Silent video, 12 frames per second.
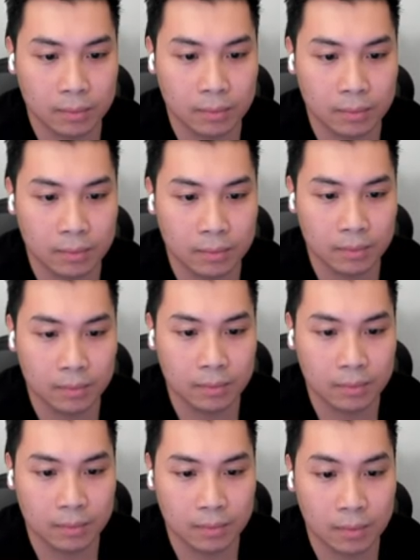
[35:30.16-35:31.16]

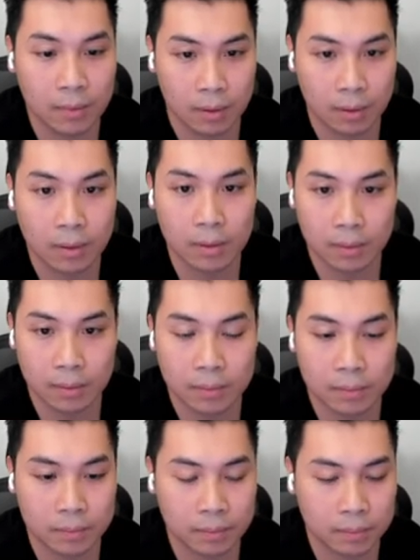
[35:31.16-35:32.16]

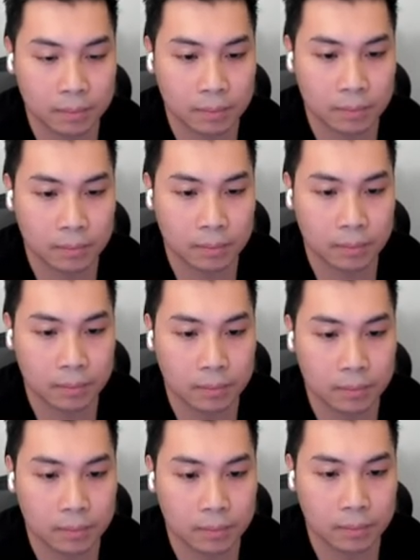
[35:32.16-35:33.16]

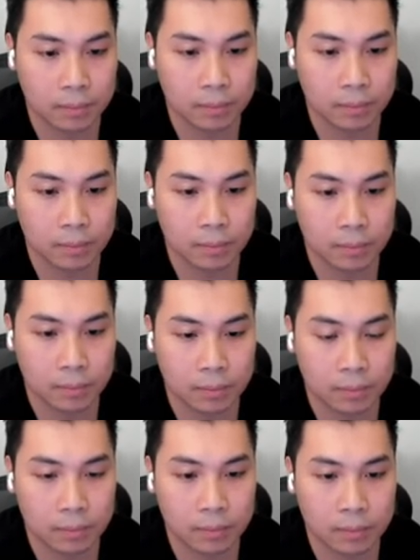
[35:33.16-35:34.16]

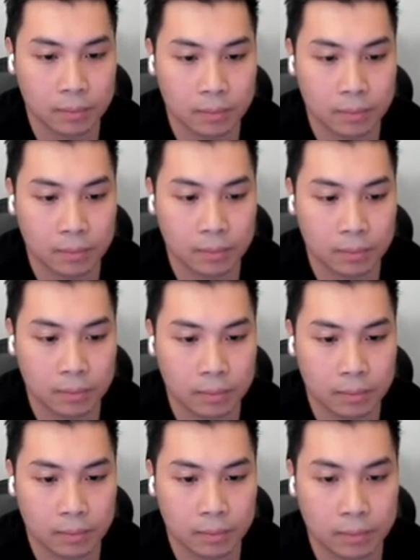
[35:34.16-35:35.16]

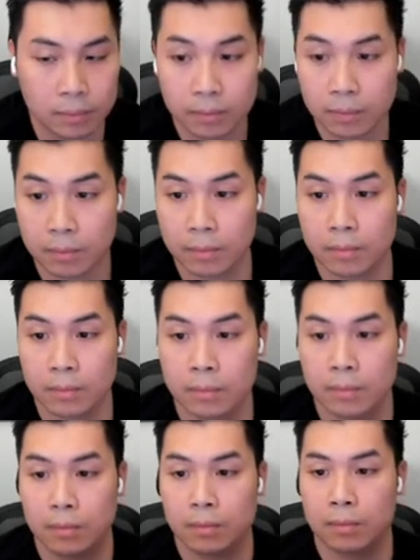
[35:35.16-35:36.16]

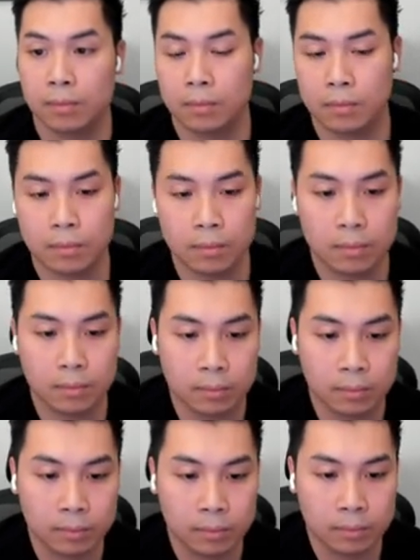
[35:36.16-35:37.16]

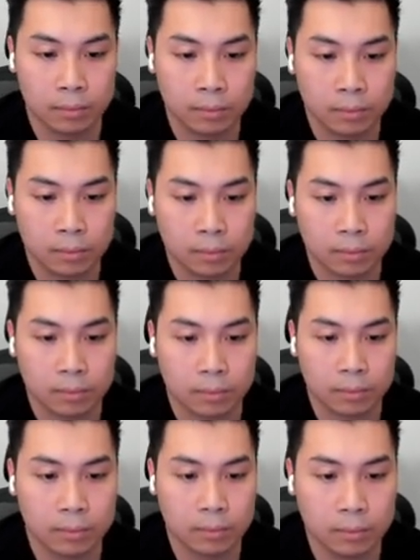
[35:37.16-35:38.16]
No words are spoken by the person on screen.